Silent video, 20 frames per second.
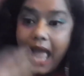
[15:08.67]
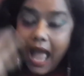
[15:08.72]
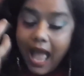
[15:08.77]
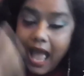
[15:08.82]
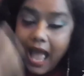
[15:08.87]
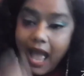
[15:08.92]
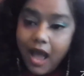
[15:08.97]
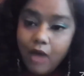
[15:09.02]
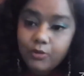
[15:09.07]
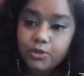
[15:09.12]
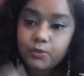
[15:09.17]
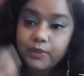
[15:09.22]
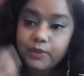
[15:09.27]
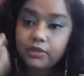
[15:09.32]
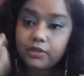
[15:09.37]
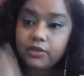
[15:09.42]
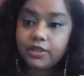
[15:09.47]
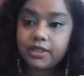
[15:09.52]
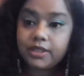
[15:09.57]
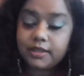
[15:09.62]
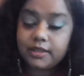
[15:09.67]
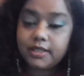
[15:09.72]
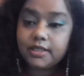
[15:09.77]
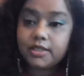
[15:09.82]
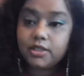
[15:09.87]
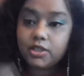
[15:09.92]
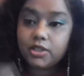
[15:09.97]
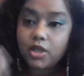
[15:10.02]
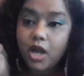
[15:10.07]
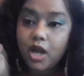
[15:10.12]
how do we look at
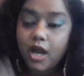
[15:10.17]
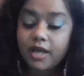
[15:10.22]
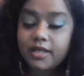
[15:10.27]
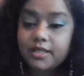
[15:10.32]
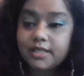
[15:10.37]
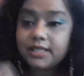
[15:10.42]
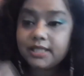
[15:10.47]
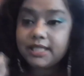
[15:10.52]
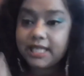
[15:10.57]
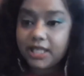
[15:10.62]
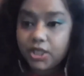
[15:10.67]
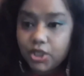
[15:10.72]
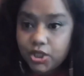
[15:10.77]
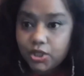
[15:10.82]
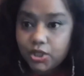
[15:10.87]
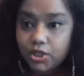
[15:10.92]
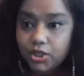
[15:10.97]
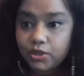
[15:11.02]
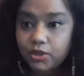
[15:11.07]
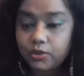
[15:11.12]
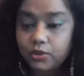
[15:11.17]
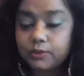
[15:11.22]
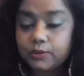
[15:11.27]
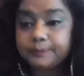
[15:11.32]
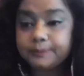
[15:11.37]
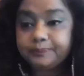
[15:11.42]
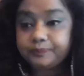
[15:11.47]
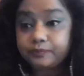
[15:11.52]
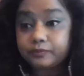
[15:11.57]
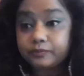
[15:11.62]
this not as an issue